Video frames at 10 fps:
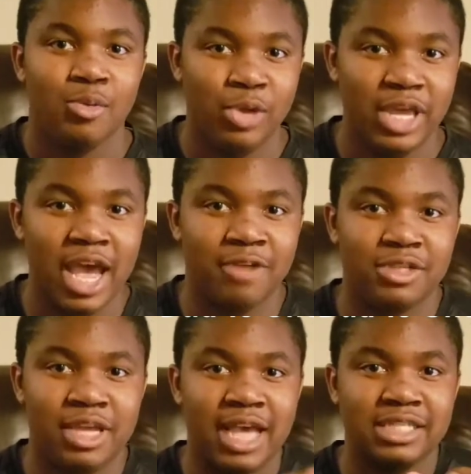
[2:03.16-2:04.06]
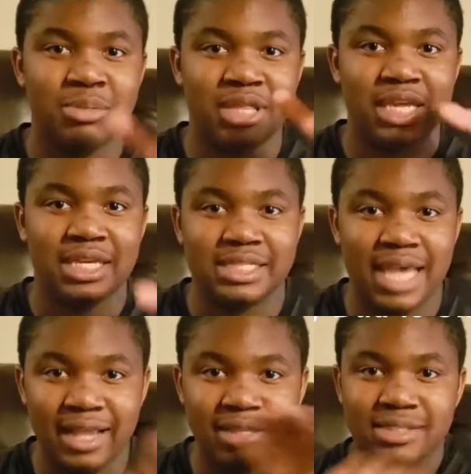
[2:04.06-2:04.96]
it has to be the
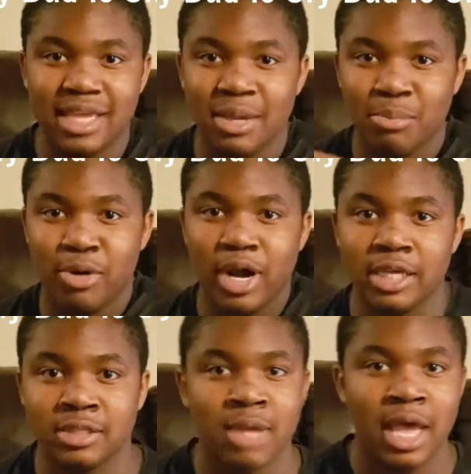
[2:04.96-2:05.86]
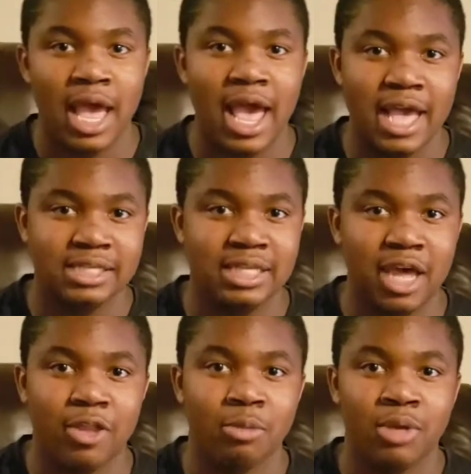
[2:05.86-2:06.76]
exact same price as the
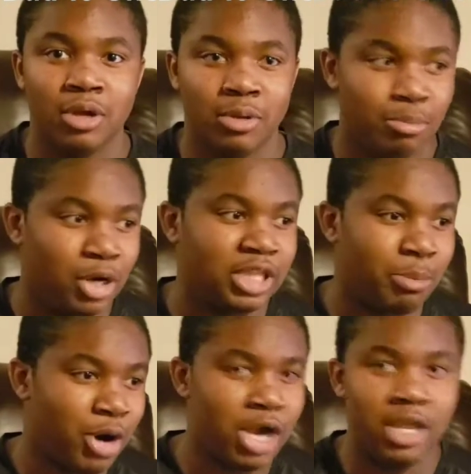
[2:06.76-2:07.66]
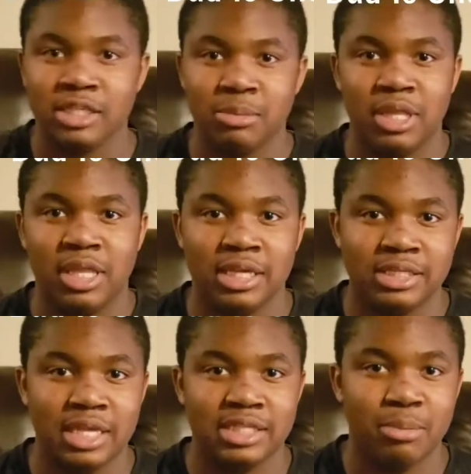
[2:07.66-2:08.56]
other. Birthday party has to be the
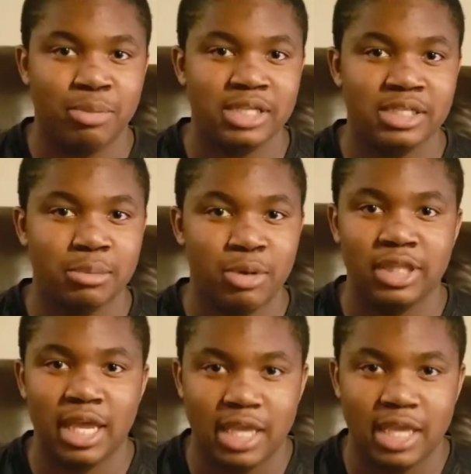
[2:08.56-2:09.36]
exact same price as a birthday